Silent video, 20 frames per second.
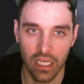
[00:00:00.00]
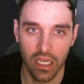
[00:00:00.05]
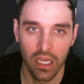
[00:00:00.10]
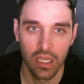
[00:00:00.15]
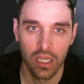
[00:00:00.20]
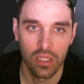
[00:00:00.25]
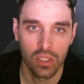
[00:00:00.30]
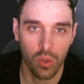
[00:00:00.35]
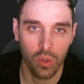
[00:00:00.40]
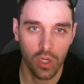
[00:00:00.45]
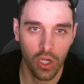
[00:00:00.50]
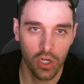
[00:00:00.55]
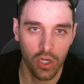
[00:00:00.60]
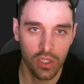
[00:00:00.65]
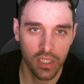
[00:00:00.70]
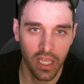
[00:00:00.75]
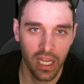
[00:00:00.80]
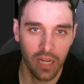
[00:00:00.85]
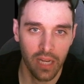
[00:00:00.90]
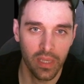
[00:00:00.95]
So
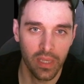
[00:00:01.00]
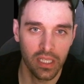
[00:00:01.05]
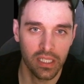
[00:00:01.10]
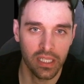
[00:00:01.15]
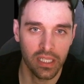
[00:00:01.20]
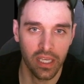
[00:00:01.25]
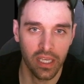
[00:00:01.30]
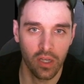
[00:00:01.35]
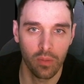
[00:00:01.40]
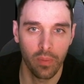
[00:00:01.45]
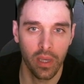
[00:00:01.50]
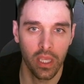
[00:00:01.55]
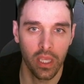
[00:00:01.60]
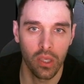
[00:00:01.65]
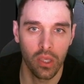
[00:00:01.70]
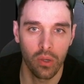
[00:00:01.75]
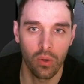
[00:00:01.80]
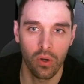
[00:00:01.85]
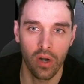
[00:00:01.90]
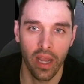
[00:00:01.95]
cursed enemies killed by
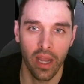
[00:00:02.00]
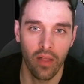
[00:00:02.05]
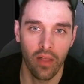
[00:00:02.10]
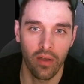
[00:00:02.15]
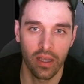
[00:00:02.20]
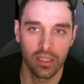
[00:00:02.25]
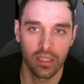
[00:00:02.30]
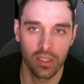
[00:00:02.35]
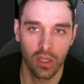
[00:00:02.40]
you or allies